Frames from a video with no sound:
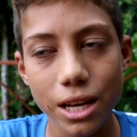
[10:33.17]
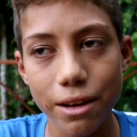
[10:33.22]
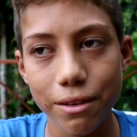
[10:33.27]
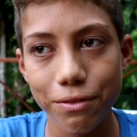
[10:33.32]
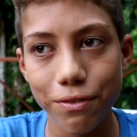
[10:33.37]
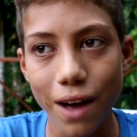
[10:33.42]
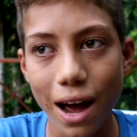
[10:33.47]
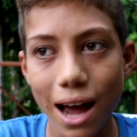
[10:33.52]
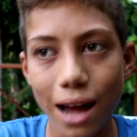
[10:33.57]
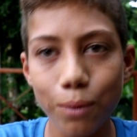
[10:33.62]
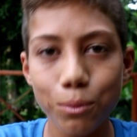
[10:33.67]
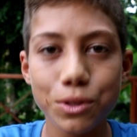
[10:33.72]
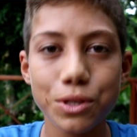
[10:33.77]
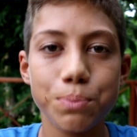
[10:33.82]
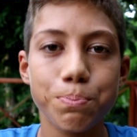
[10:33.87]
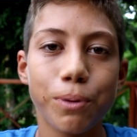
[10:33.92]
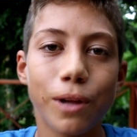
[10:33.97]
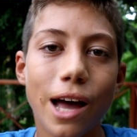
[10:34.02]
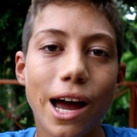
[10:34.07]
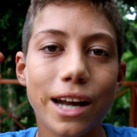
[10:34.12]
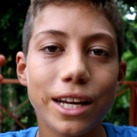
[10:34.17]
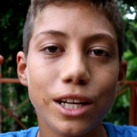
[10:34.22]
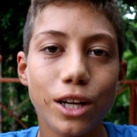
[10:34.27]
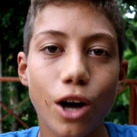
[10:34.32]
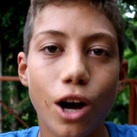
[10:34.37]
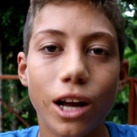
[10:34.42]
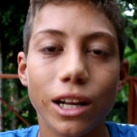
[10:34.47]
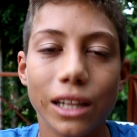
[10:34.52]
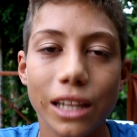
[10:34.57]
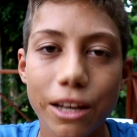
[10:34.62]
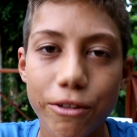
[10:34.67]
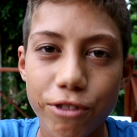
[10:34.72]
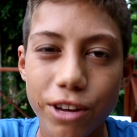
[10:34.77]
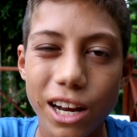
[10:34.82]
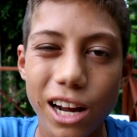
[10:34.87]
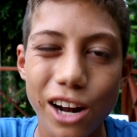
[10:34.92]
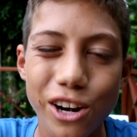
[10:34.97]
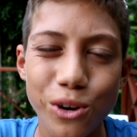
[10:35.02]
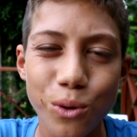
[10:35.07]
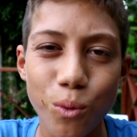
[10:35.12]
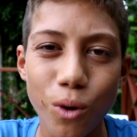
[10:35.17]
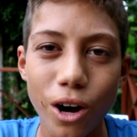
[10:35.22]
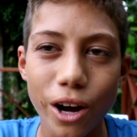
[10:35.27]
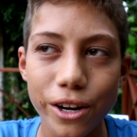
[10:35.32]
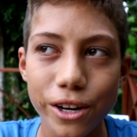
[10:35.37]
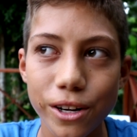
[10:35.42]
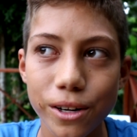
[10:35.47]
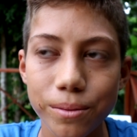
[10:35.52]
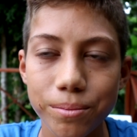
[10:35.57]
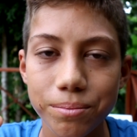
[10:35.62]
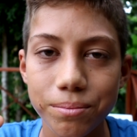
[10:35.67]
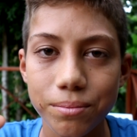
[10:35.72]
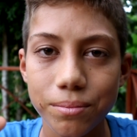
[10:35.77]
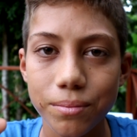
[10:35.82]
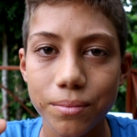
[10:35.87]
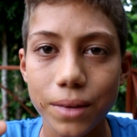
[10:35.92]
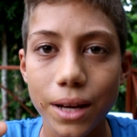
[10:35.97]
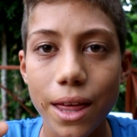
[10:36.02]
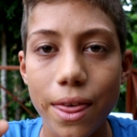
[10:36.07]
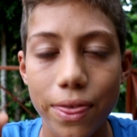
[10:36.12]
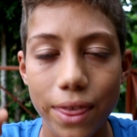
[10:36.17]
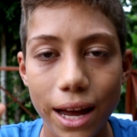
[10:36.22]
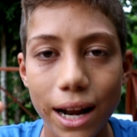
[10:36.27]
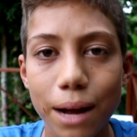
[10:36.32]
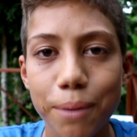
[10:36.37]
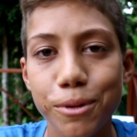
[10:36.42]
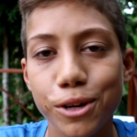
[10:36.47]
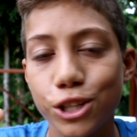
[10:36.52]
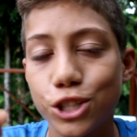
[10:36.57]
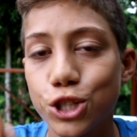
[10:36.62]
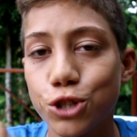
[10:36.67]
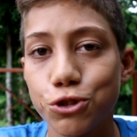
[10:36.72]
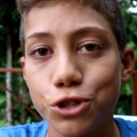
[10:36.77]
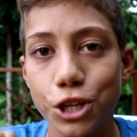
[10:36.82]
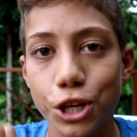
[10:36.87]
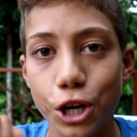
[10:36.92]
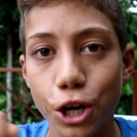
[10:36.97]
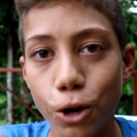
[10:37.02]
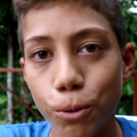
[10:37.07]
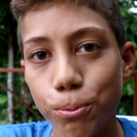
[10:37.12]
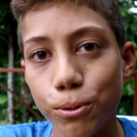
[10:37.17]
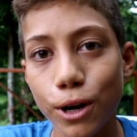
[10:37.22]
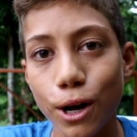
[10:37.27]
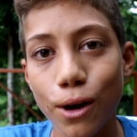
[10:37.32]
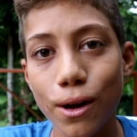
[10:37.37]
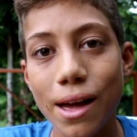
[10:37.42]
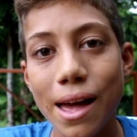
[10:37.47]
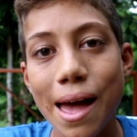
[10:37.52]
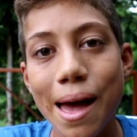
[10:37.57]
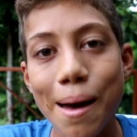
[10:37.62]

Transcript: If I was planning on living underwater, then I'm going to choose the GoPro.